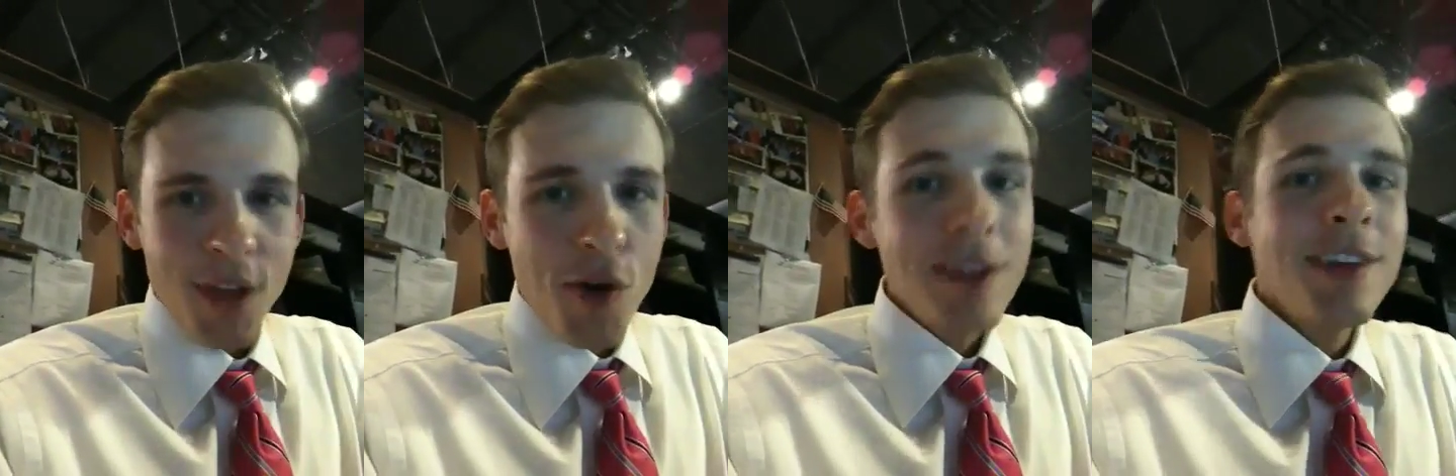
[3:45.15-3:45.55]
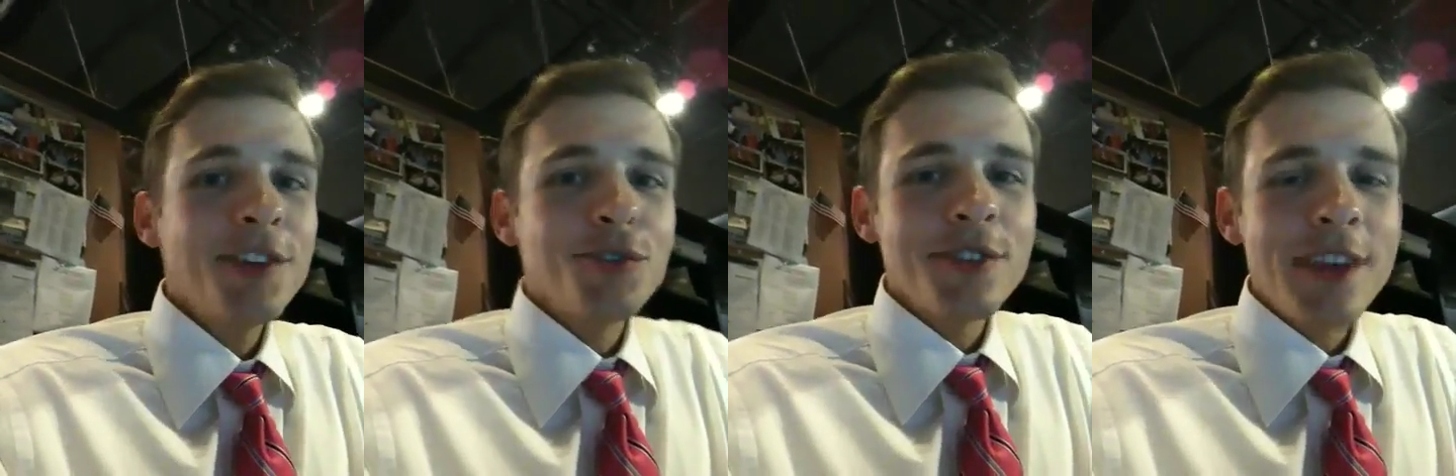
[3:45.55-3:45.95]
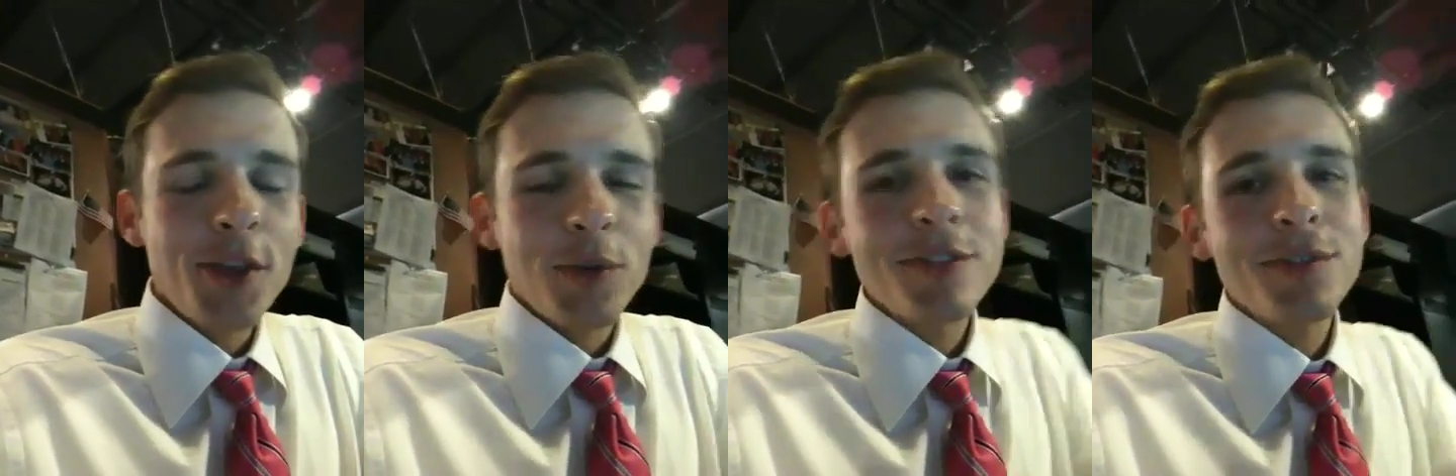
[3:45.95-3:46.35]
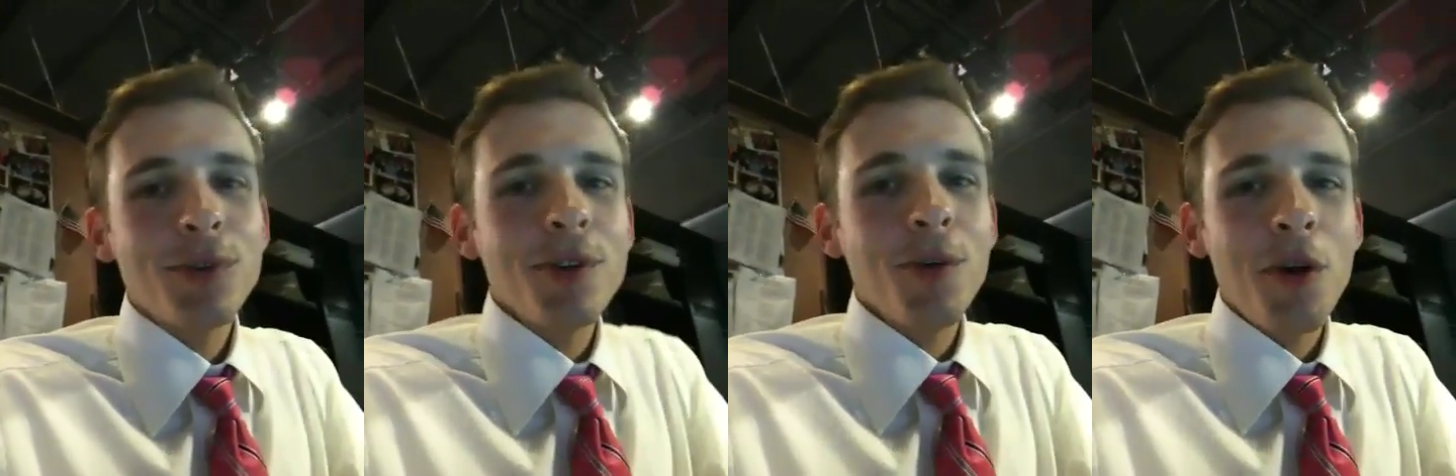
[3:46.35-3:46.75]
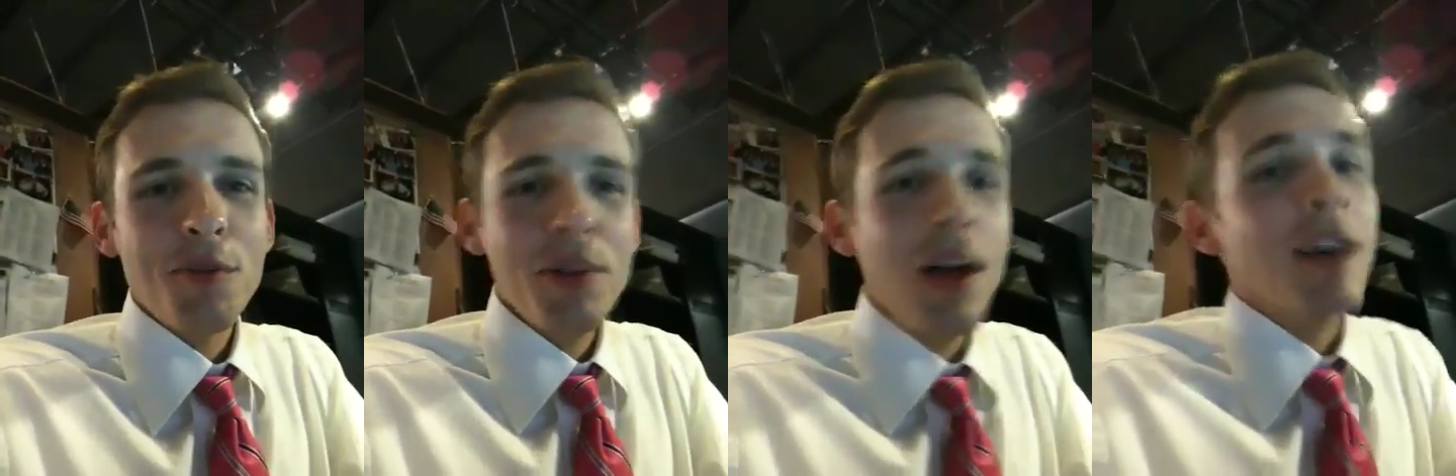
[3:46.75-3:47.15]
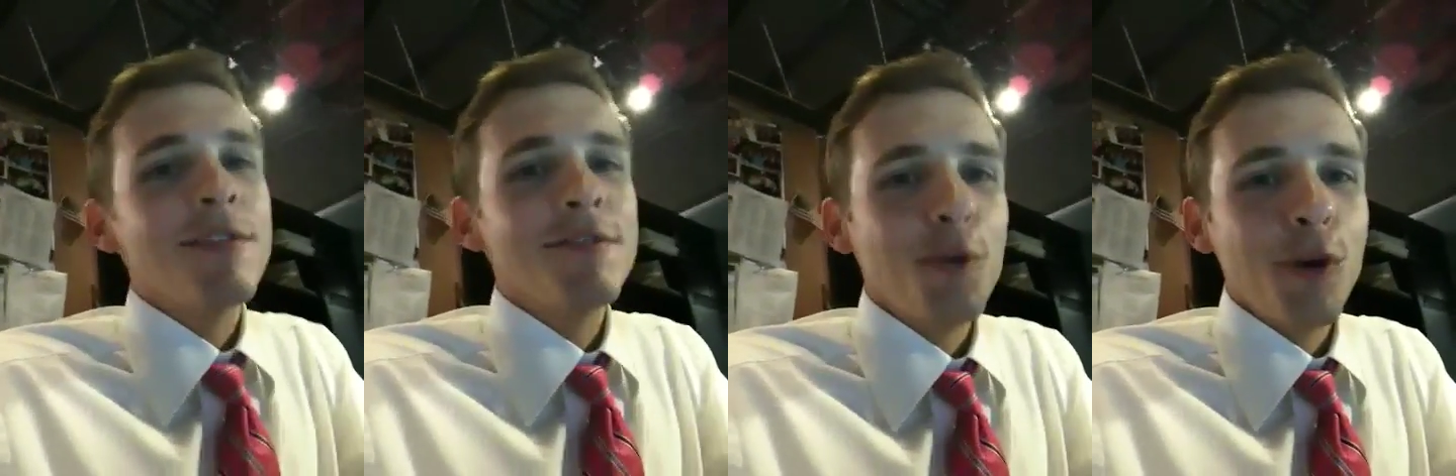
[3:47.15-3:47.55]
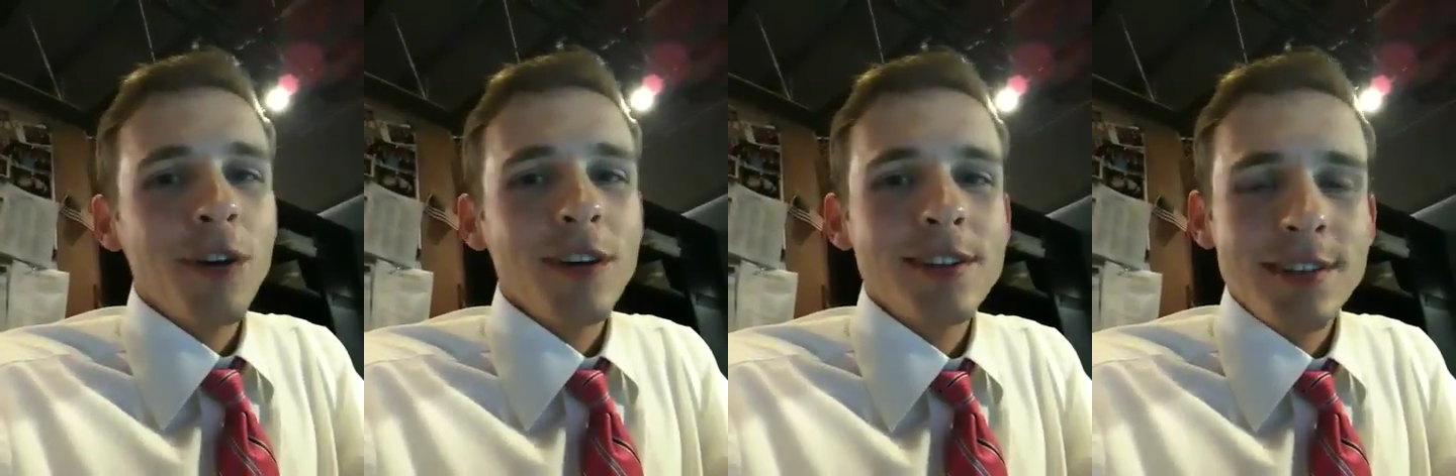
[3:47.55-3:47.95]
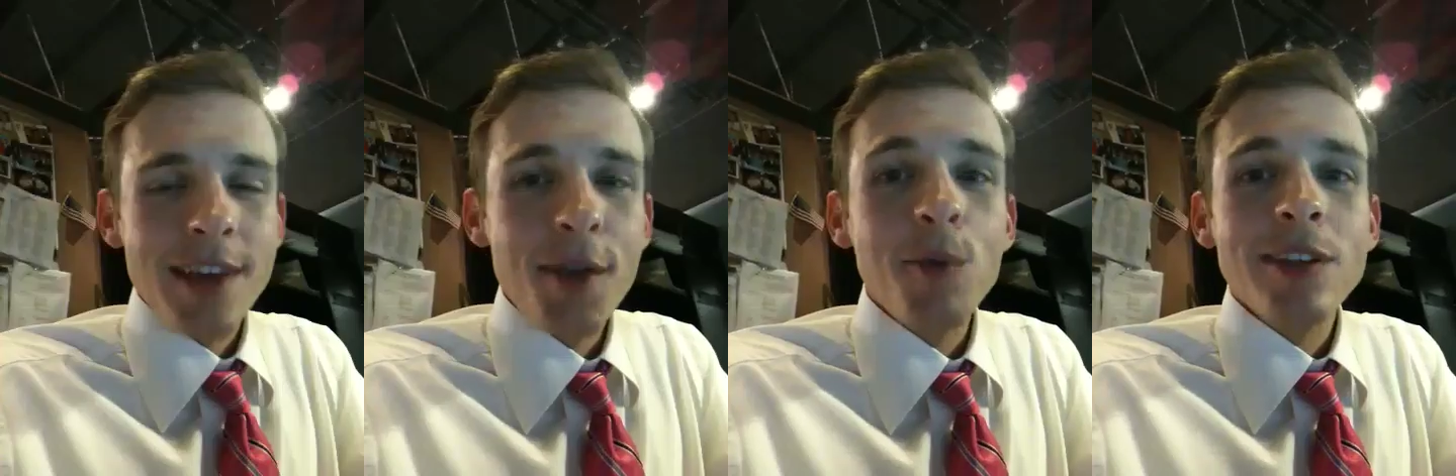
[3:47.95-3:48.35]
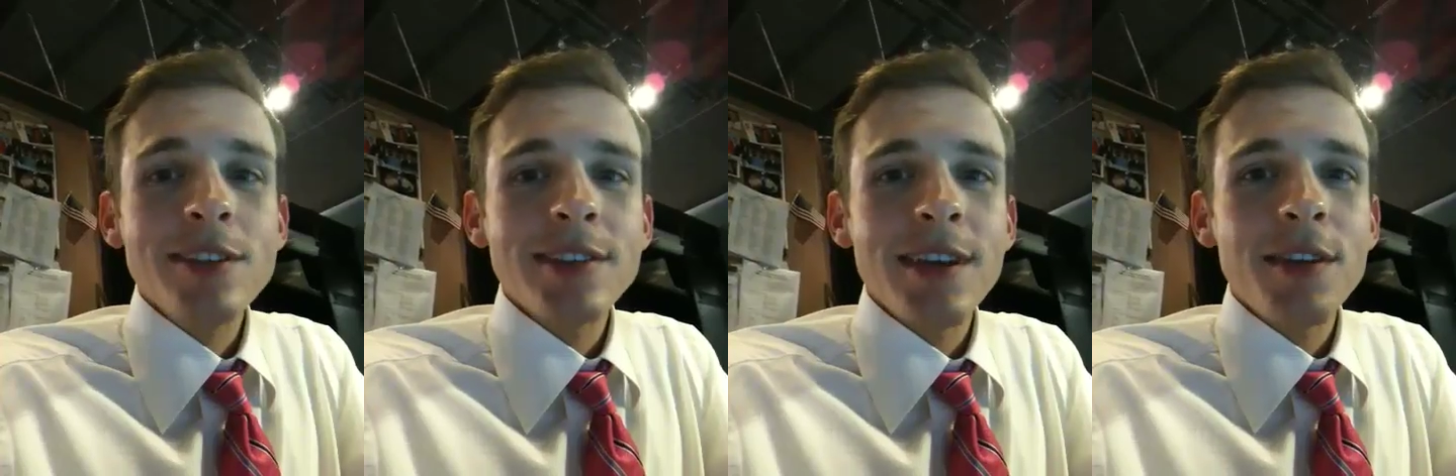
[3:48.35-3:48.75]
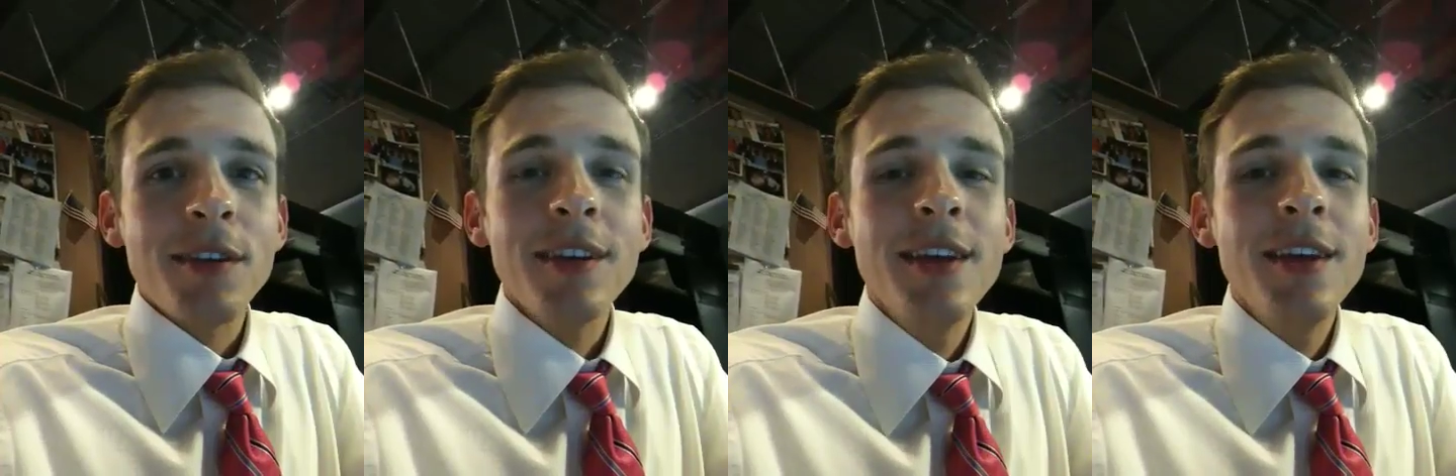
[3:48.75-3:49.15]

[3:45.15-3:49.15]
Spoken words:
All right, that's your Southwest Florida weather blog for today, Wednesday, the